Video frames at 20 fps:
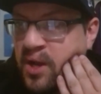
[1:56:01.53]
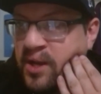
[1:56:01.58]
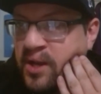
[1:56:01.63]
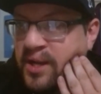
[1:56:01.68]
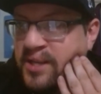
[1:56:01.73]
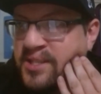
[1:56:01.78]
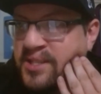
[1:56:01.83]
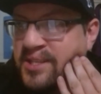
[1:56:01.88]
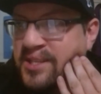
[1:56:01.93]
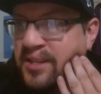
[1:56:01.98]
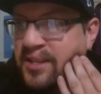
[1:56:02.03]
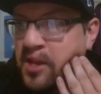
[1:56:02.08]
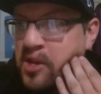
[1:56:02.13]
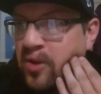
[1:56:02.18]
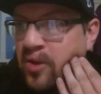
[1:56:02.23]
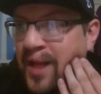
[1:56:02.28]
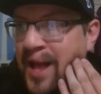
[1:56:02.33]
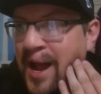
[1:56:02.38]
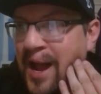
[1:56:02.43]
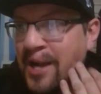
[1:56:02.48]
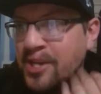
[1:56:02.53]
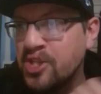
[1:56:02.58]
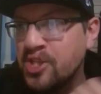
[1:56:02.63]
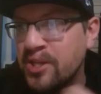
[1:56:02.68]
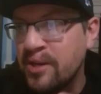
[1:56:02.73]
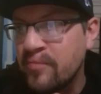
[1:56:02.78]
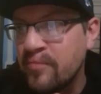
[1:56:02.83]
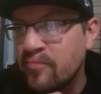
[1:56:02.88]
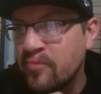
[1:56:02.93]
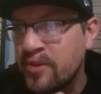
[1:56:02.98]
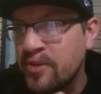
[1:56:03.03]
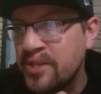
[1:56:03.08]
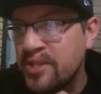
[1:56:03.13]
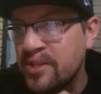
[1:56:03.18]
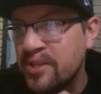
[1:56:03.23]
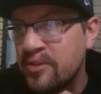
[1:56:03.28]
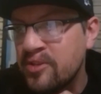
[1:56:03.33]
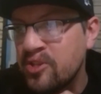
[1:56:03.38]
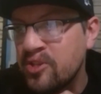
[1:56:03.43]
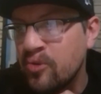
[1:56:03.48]
It says legal action. In
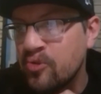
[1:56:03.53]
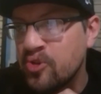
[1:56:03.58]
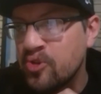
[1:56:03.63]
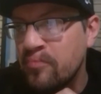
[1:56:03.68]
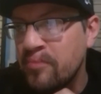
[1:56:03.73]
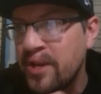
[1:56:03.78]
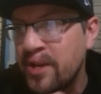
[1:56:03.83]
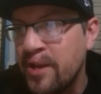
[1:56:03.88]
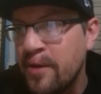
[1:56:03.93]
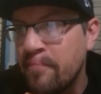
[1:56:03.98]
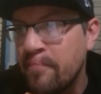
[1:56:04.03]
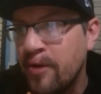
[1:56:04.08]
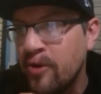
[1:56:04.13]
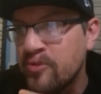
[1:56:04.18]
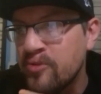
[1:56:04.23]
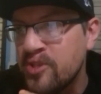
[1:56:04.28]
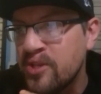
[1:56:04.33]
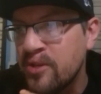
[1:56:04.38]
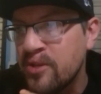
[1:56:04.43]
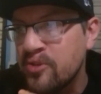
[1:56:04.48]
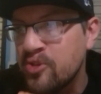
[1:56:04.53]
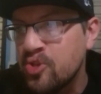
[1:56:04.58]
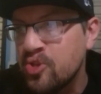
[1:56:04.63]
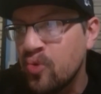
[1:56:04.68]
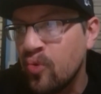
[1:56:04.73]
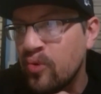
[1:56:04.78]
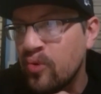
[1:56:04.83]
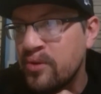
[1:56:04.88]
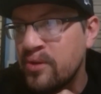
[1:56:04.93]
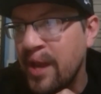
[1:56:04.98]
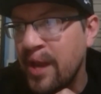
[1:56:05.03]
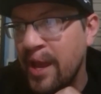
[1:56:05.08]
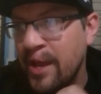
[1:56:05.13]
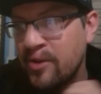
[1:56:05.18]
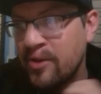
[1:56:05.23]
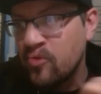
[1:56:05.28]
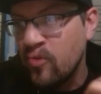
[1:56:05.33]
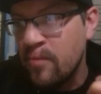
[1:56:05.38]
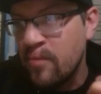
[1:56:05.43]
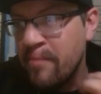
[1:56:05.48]
recent social media postings, Jordan
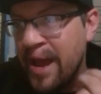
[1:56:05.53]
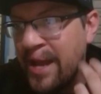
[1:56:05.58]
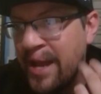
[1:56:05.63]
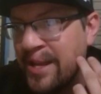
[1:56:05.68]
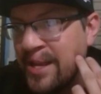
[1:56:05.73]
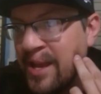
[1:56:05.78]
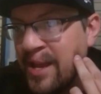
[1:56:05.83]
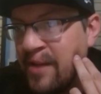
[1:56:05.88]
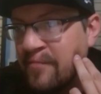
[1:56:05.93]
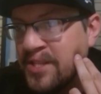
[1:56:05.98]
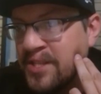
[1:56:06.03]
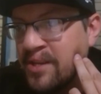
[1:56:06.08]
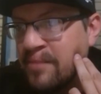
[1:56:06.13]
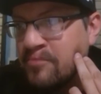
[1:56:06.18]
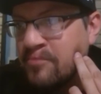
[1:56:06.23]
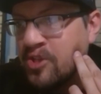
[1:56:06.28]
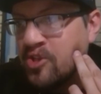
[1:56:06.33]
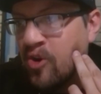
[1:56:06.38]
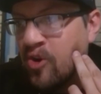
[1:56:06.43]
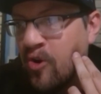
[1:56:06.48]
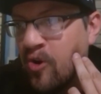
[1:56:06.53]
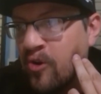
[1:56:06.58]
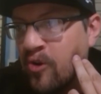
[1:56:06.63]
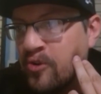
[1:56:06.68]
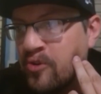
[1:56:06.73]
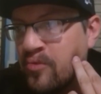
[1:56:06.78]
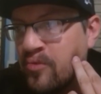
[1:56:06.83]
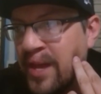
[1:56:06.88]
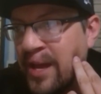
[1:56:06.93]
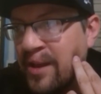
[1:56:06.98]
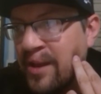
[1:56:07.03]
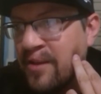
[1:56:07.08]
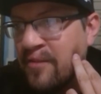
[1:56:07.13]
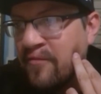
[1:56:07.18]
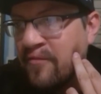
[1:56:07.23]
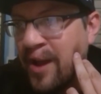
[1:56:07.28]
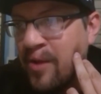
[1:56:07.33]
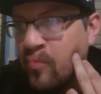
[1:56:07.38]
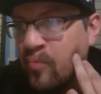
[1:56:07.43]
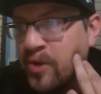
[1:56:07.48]
and or Maggie have attempted to argue that if
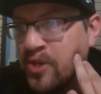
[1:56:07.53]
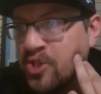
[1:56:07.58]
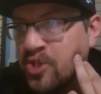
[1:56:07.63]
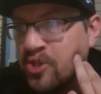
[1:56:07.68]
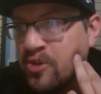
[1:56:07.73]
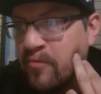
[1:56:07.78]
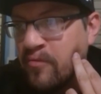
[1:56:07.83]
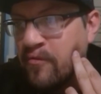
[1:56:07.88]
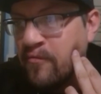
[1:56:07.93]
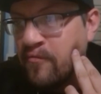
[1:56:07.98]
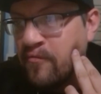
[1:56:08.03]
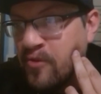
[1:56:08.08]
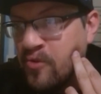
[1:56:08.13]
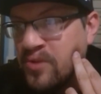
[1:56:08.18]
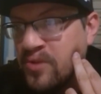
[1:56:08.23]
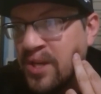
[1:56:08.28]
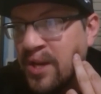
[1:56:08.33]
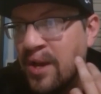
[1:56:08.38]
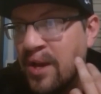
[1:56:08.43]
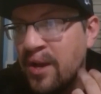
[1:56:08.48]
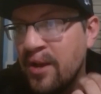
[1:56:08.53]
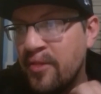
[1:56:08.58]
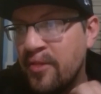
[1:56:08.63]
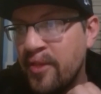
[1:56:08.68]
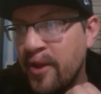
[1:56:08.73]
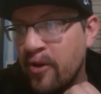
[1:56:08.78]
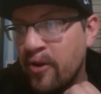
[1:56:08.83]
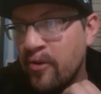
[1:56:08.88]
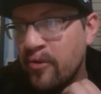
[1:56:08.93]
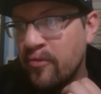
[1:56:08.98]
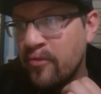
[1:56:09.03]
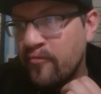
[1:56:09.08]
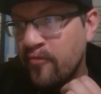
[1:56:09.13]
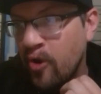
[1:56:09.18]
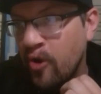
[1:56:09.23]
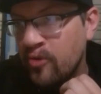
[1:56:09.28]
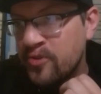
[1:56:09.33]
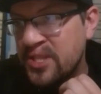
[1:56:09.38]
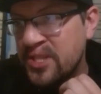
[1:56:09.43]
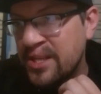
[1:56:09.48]
I wish to refute their
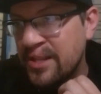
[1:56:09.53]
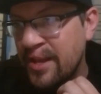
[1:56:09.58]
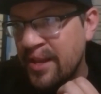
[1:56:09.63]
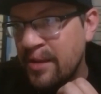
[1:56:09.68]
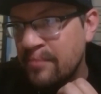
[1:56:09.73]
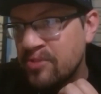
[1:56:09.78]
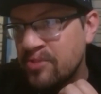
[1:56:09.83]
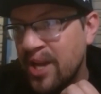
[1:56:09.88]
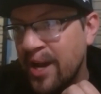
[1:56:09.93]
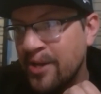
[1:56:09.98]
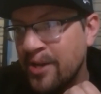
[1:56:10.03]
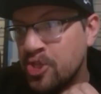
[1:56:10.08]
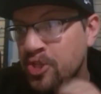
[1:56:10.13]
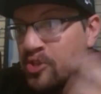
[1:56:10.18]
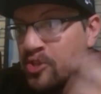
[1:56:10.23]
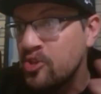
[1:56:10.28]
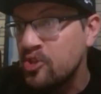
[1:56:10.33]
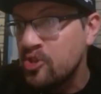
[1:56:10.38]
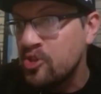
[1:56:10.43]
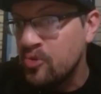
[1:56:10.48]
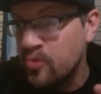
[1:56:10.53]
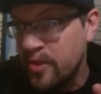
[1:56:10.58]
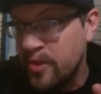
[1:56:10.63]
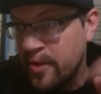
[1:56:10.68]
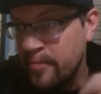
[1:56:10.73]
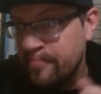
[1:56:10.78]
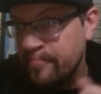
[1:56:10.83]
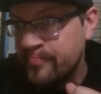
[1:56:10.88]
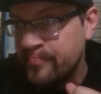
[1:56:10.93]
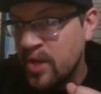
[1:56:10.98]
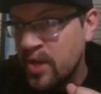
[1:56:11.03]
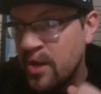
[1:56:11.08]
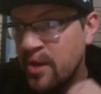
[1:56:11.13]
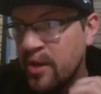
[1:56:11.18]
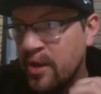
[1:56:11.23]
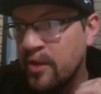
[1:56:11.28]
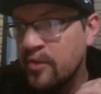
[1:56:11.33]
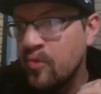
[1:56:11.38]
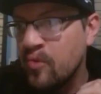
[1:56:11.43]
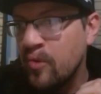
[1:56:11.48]
false claims, I should sue them,
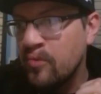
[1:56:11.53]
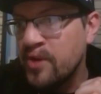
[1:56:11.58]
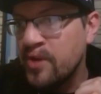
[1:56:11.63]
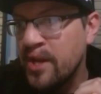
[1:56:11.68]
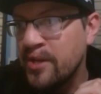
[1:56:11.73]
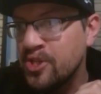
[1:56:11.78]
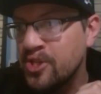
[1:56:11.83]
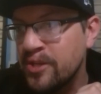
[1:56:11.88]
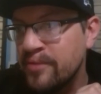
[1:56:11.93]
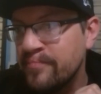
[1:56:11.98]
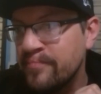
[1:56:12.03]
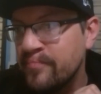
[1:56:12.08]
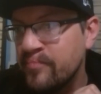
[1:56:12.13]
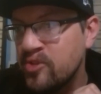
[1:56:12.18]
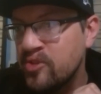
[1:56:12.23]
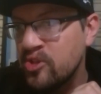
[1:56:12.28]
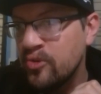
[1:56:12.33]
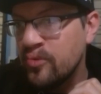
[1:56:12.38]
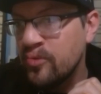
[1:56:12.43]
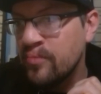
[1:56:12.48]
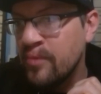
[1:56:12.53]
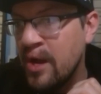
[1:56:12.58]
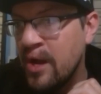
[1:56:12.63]
in quotation, sue.